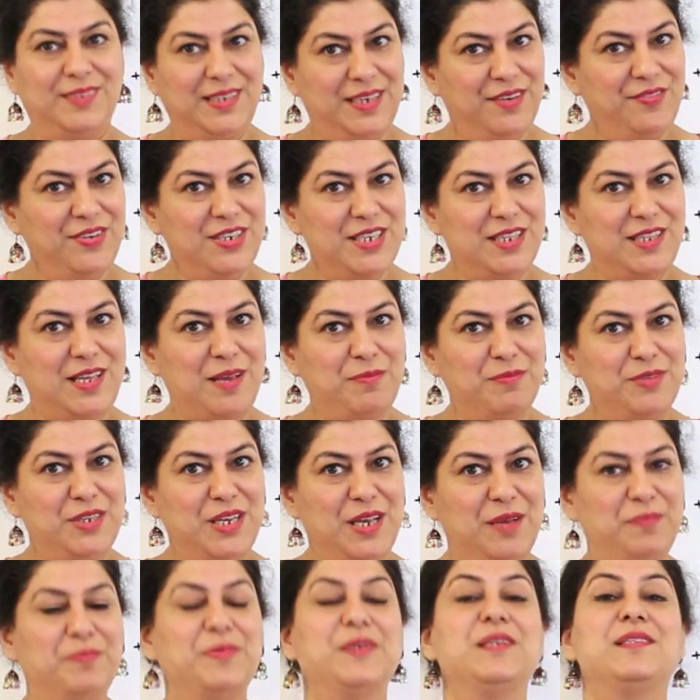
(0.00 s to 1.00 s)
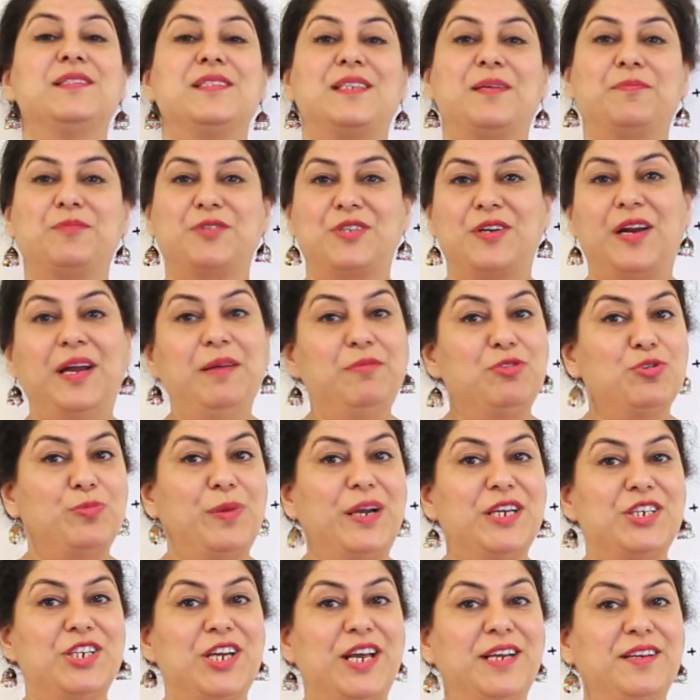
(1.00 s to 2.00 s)
give it a thumbs up, subscribe to
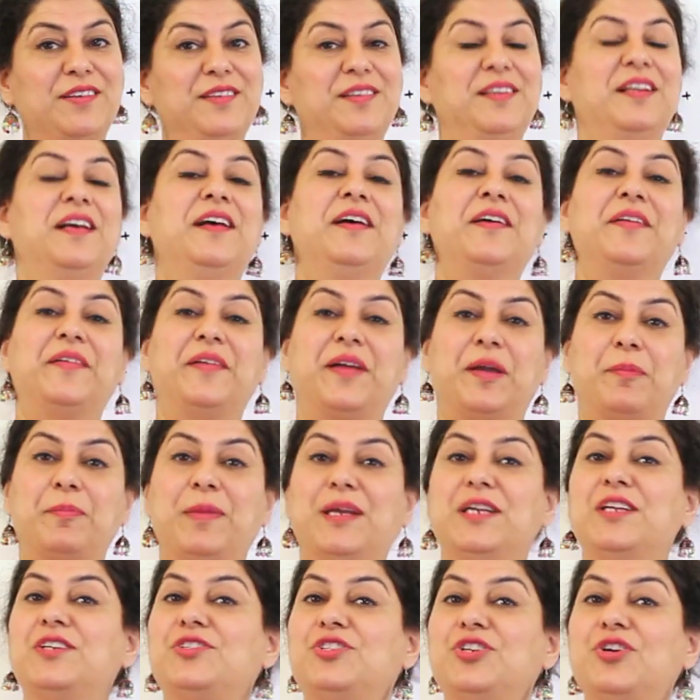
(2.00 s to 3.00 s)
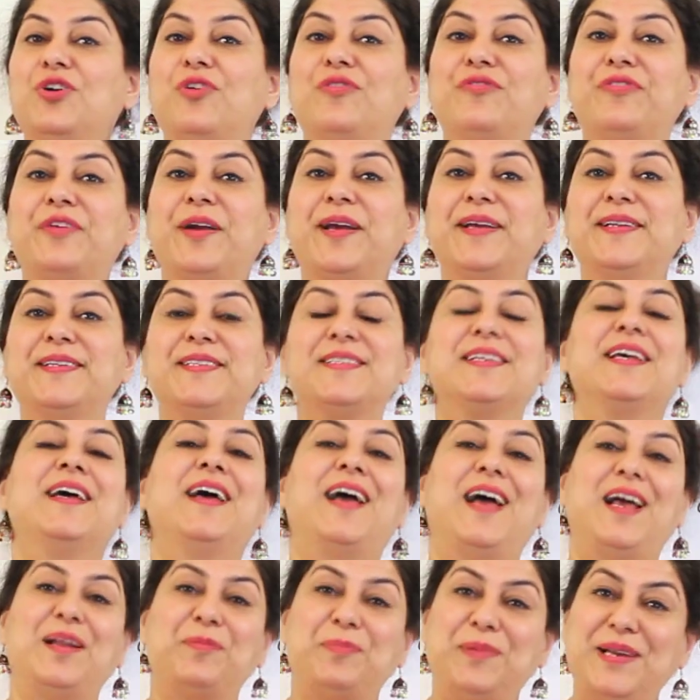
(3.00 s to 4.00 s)
my channel, recommend it to your friends,
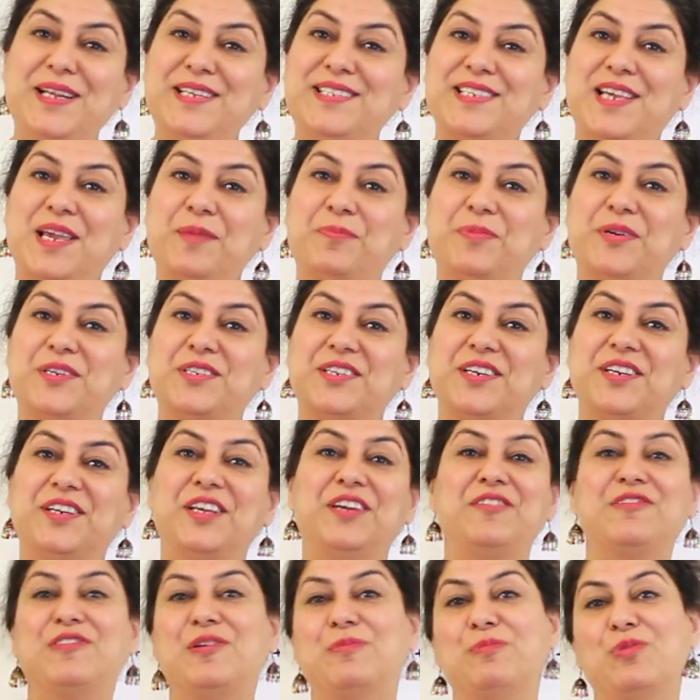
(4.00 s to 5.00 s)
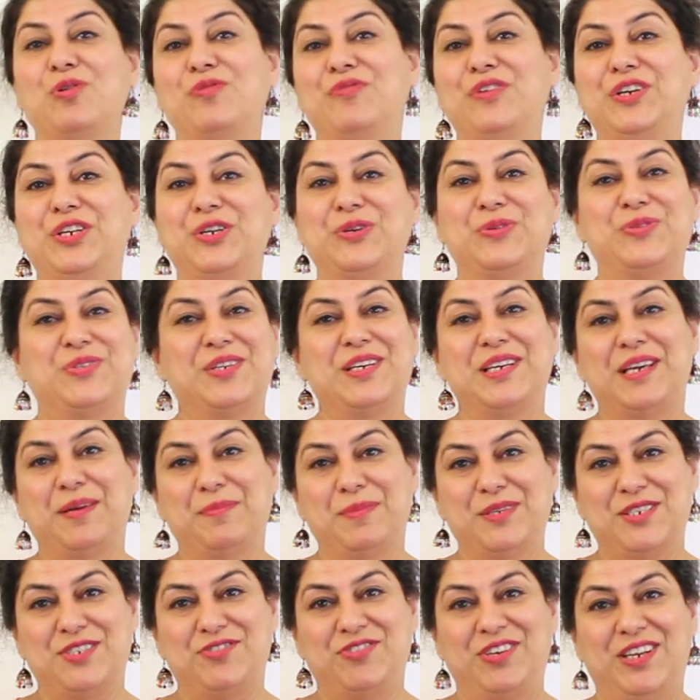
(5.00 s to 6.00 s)
and please keep returning for more videos in
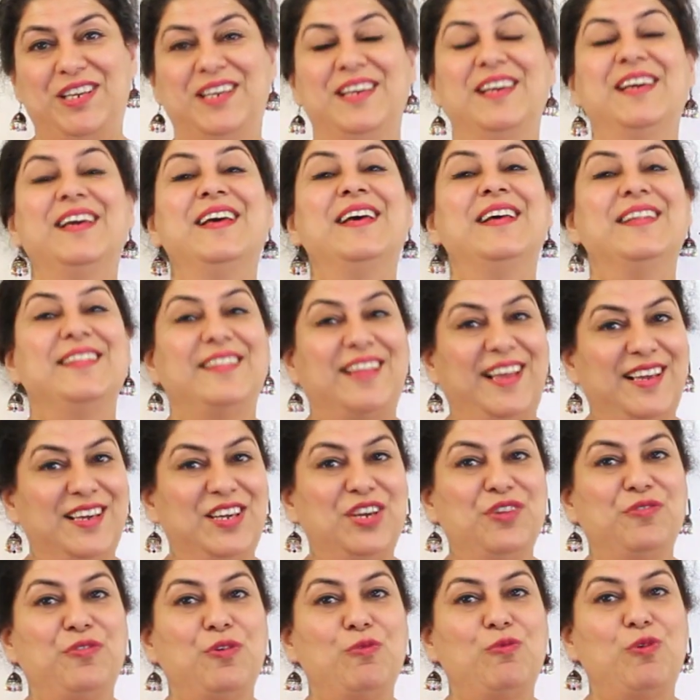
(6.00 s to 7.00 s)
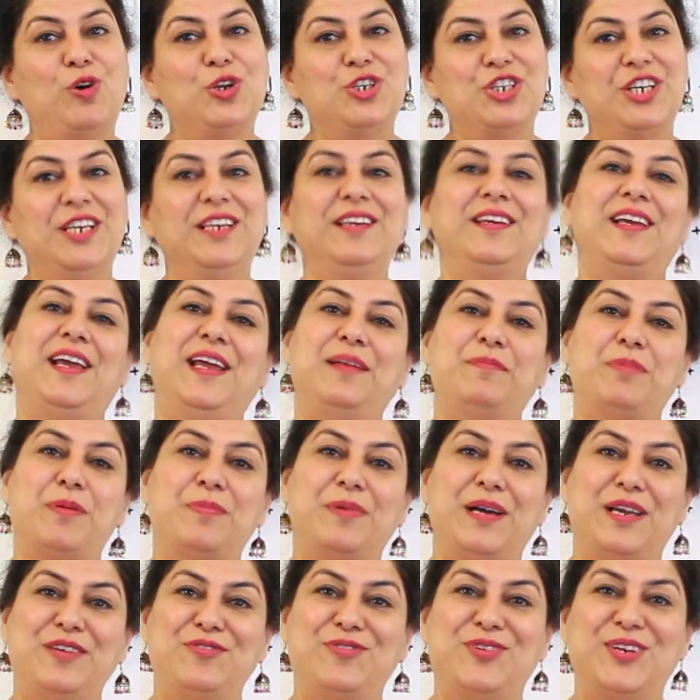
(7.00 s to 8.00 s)
chemistry. Thank you for watching, and
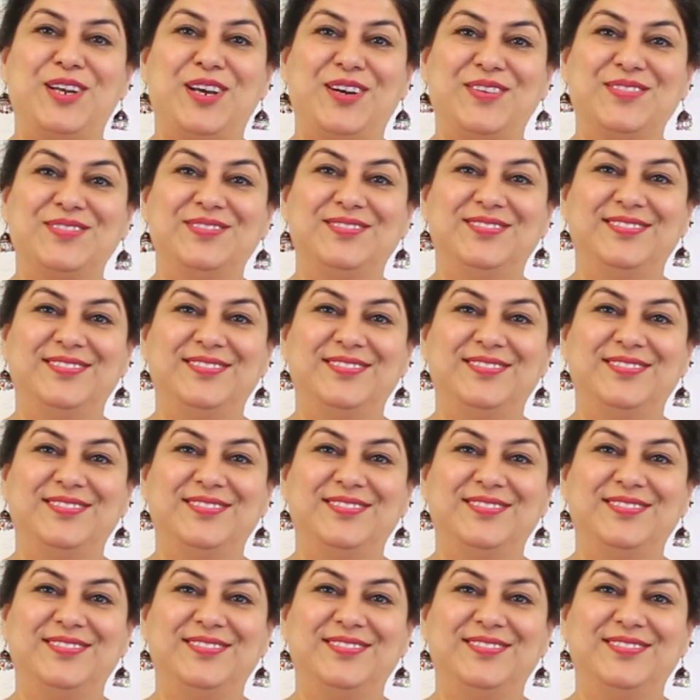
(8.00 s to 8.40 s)
bye-bye for now.